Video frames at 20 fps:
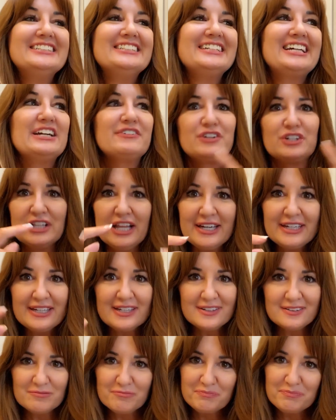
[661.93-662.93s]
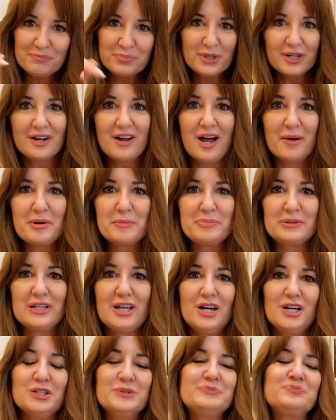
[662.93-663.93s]
If you like it, put a comment
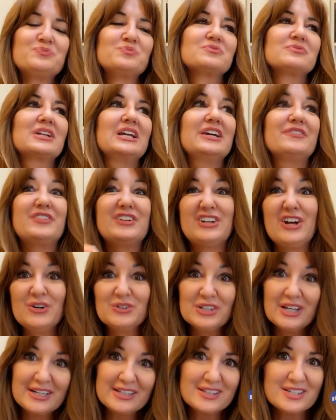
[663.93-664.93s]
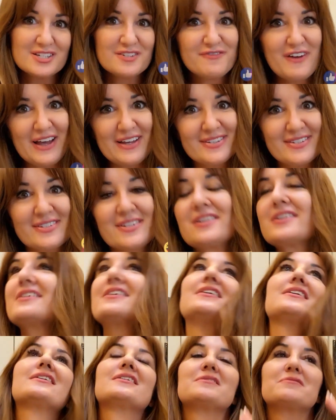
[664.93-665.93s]
below. If you don't like this fast
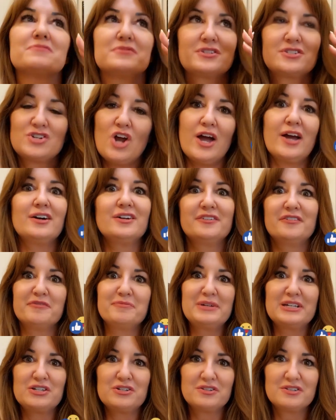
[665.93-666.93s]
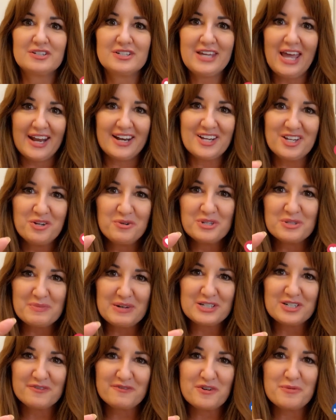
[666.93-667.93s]
style of me getting you as
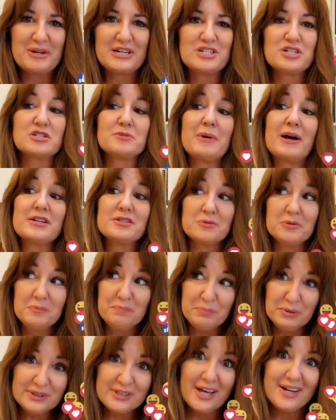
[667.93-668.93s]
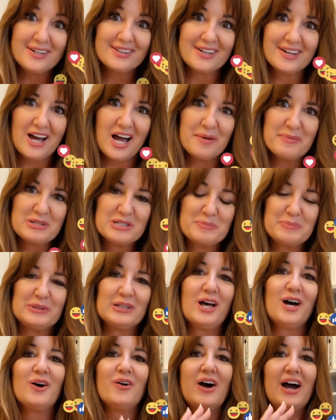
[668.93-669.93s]
much information as possible, put that in the comments
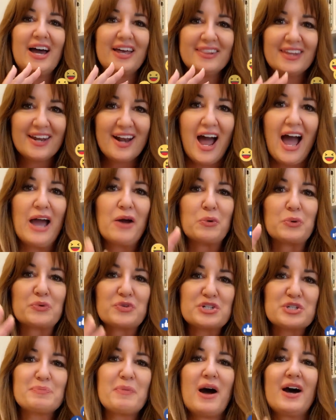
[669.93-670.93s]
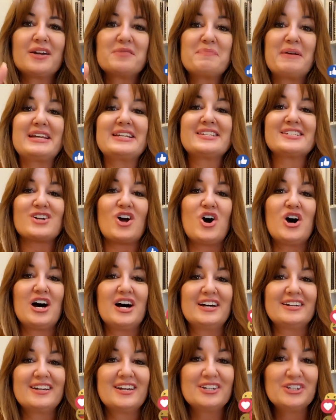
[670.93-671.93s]
below, and then I will respond based
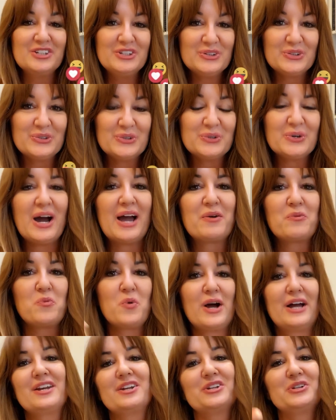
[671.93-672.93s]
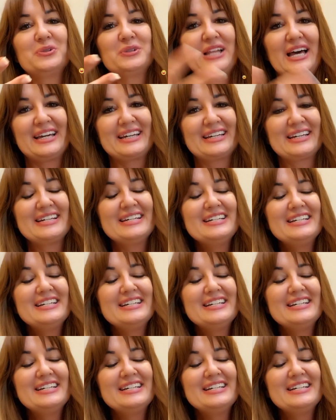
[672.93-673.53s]
on you and what you like.